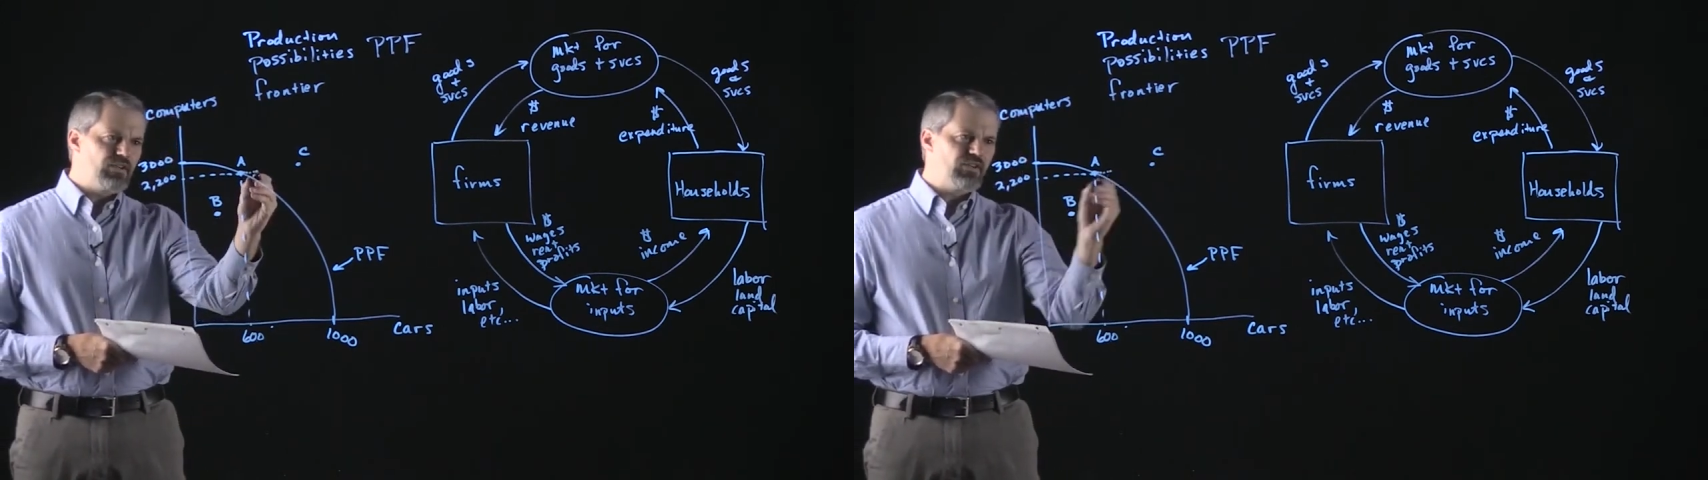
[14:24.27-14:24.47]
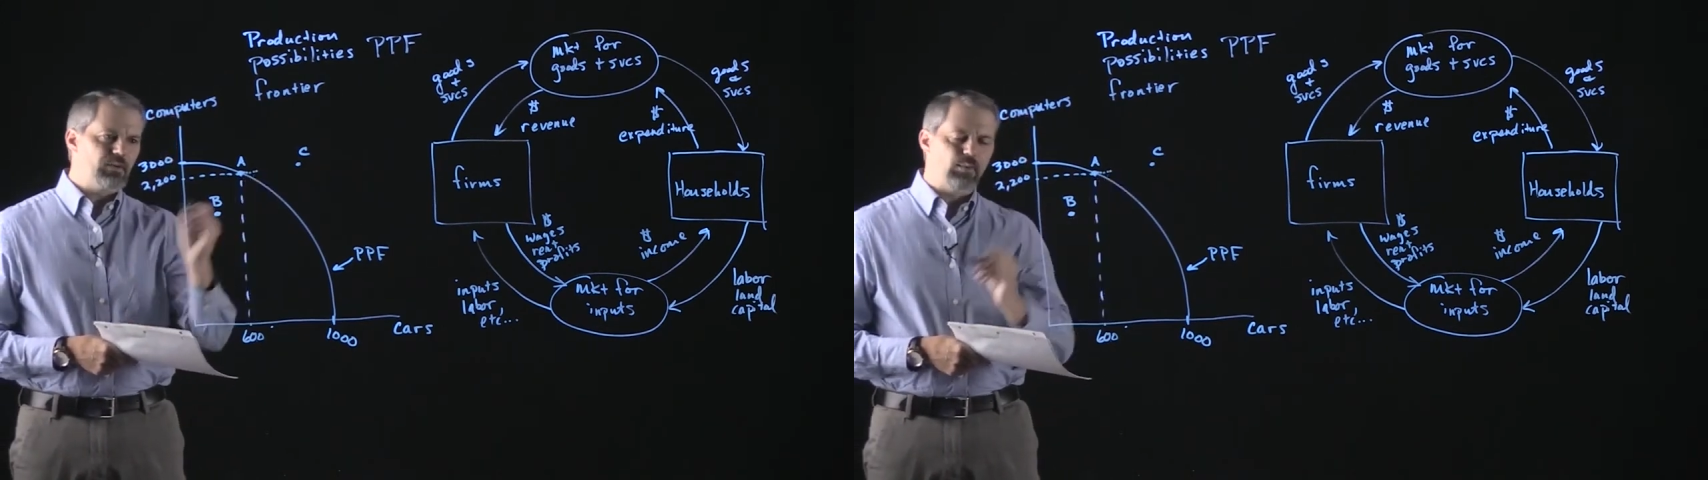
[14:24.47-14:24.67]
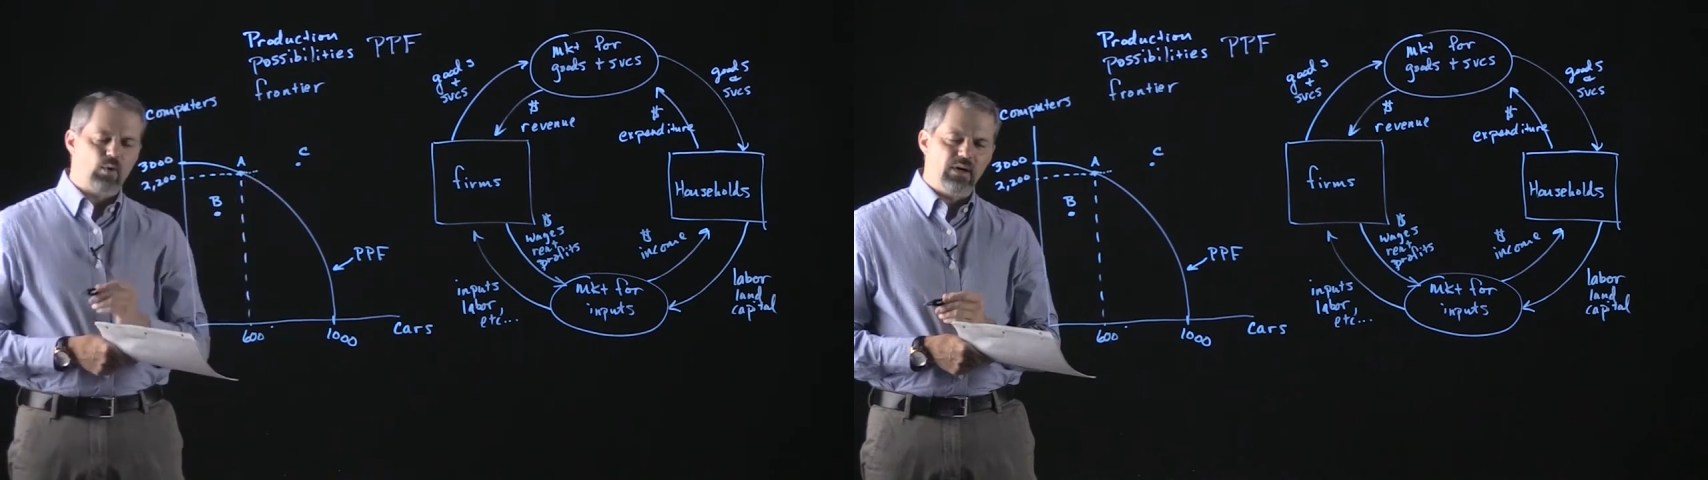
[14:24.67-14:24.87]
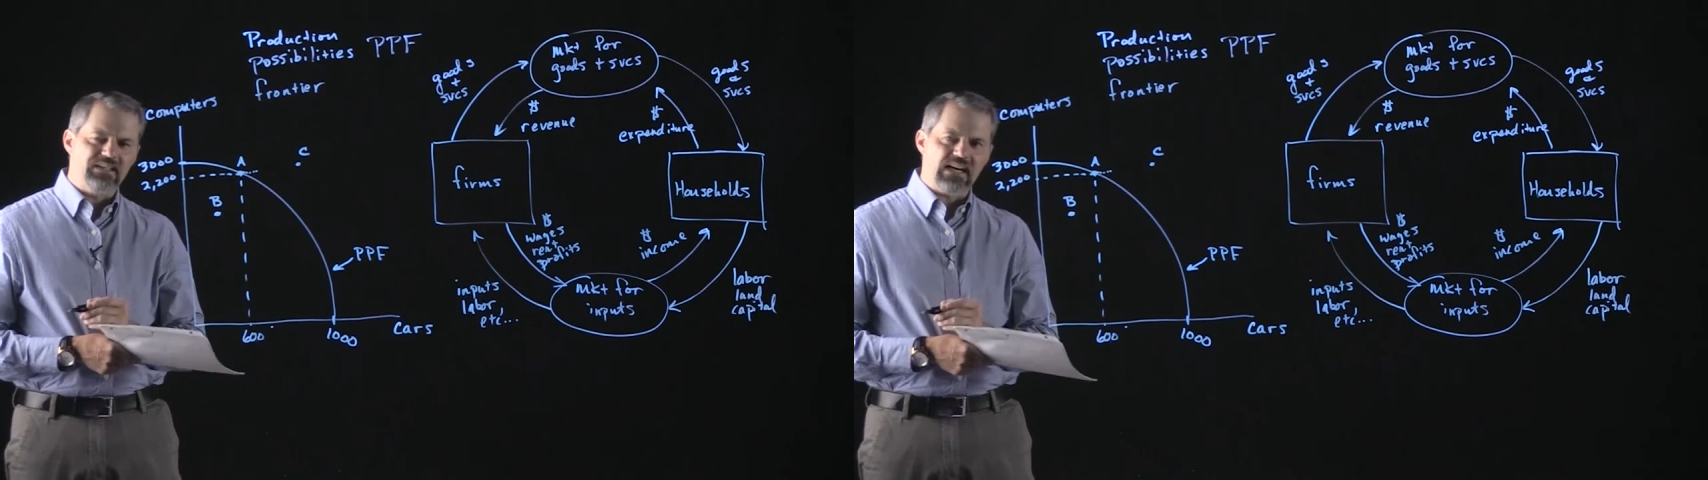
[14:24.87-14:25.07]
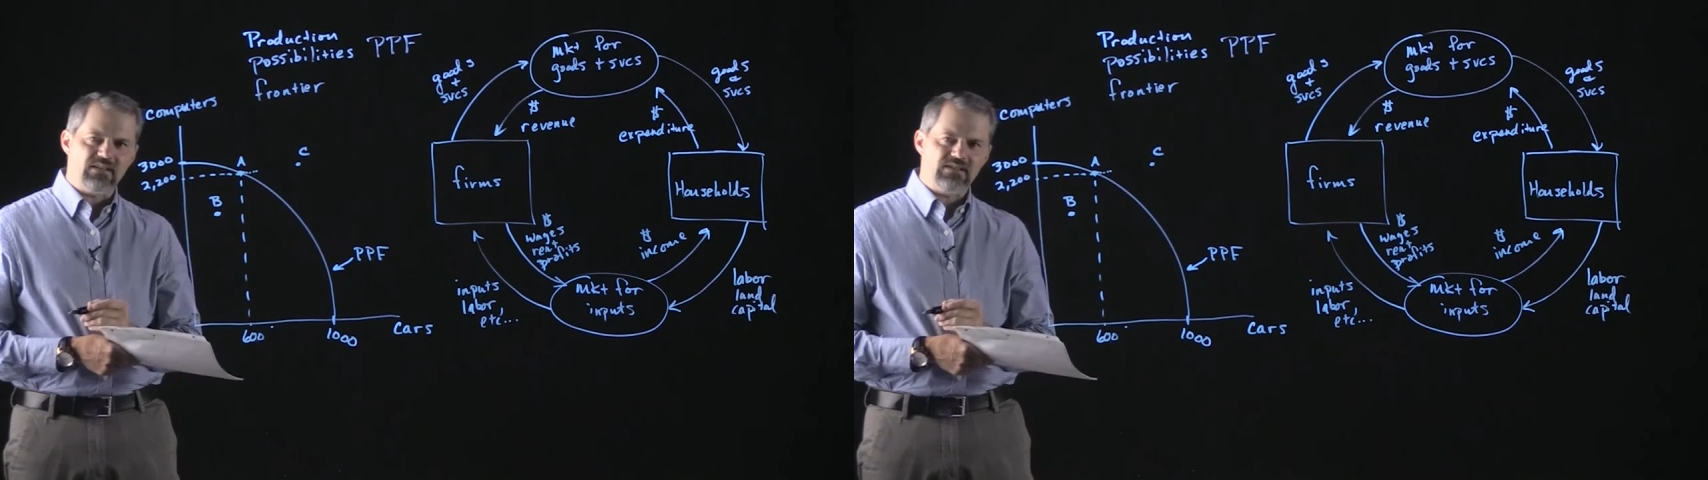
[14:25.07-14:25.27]
us at a
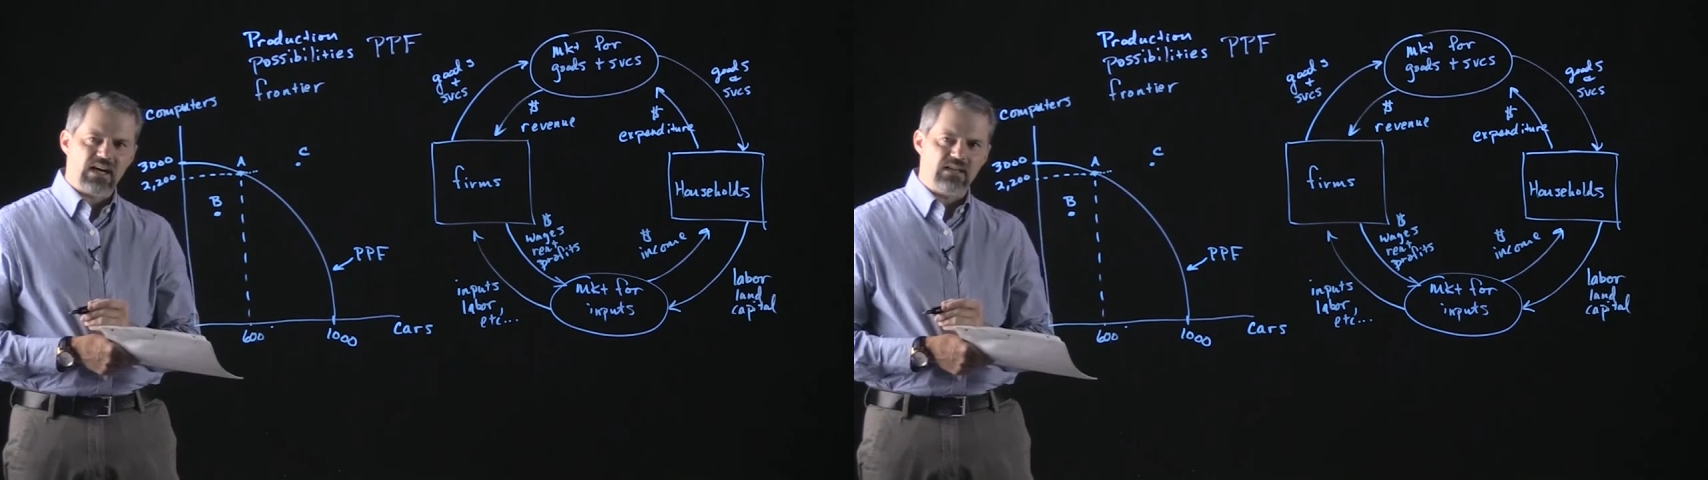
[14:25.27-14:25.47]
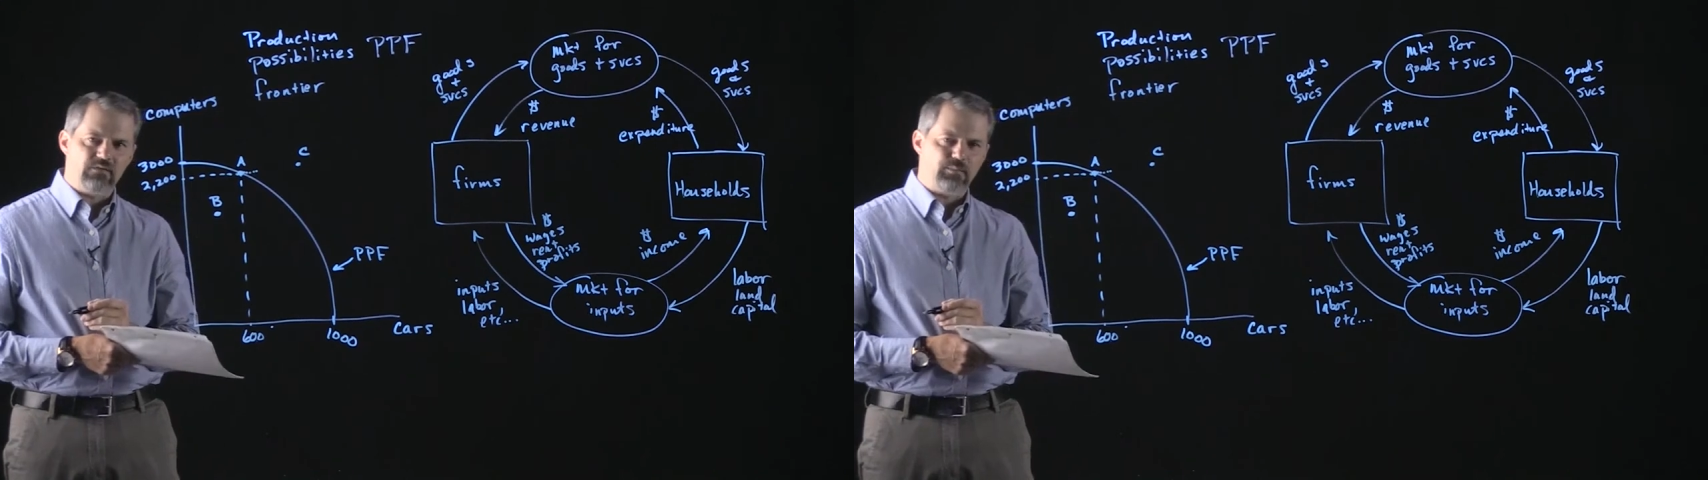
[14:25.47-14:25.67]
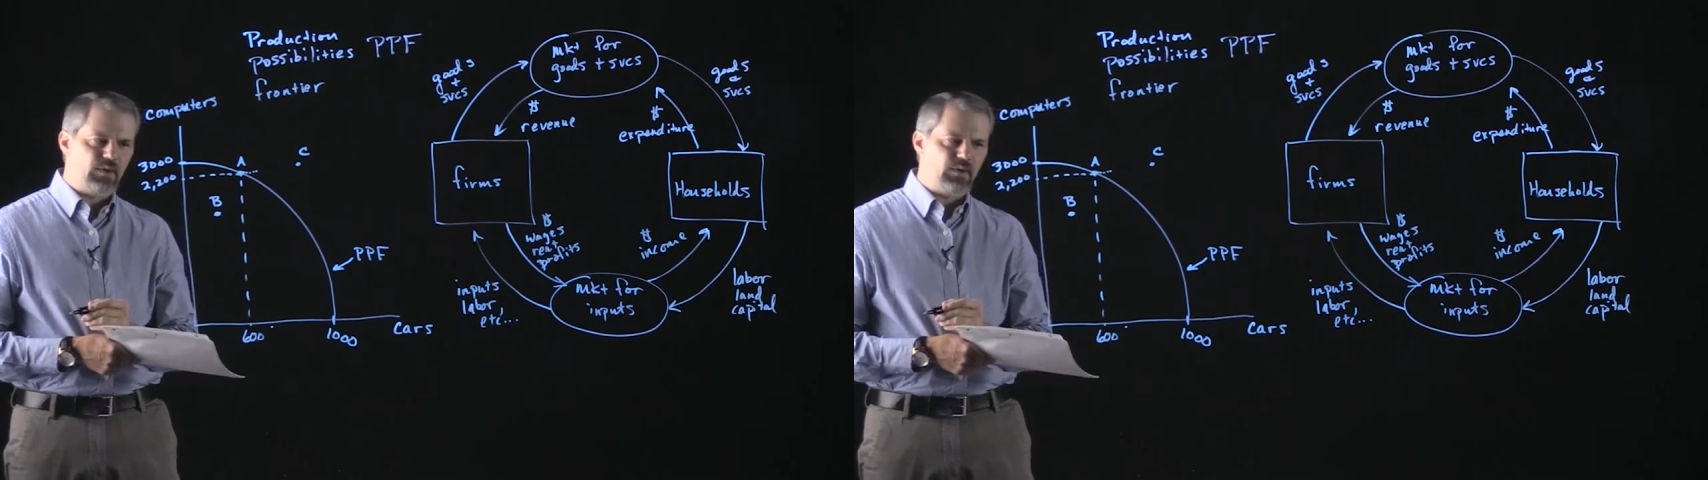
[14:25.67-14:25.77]
point outside of the